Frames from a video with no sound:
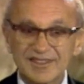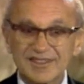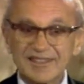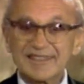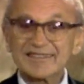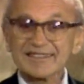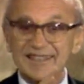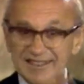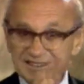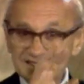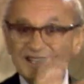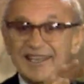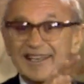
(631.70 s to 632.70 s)
it
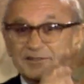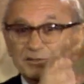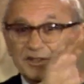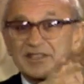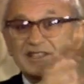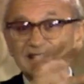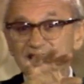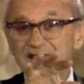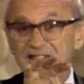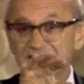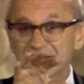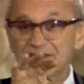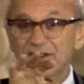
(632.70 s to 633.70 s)
tends to hit retail
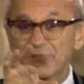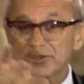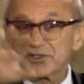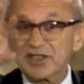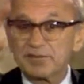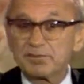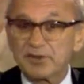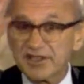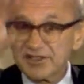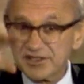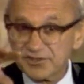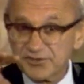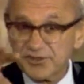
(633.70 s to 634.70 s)
and wholesale
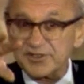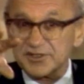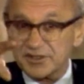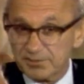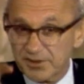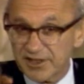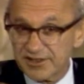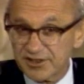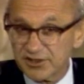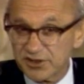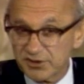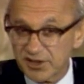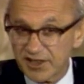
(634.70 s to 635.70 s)
prices first, the prices
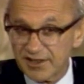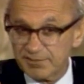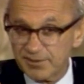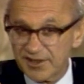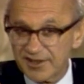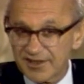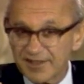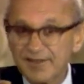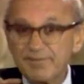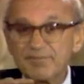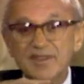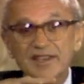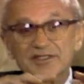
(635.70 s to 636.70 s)
you and I pay.
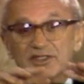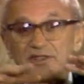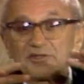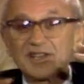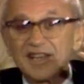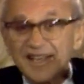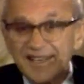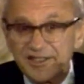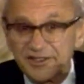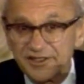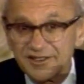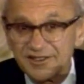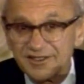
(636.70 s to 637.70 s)
It's only
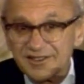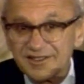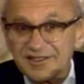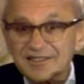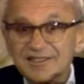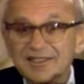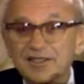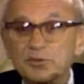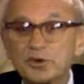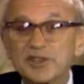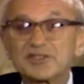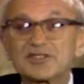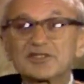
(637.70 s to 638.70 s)
later that it
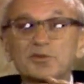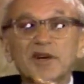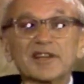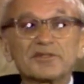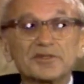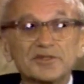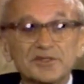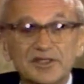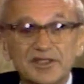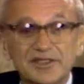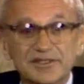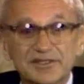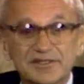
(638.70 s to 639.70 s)
works its way through
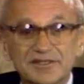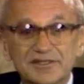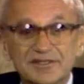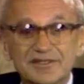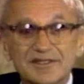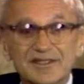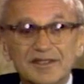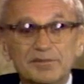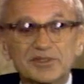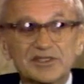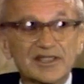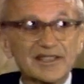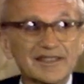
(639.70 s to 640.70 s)
costs.
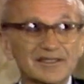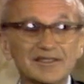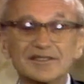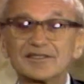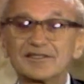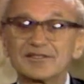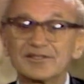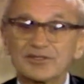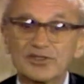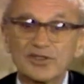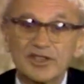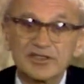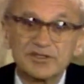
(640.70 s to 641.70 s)
But then
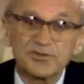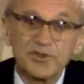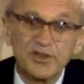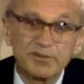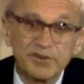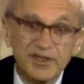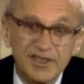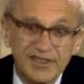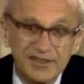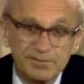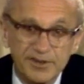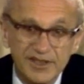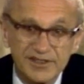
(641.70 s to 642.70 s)
costs fall
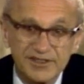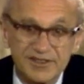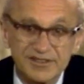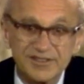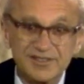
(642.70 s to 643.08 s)
behind prices,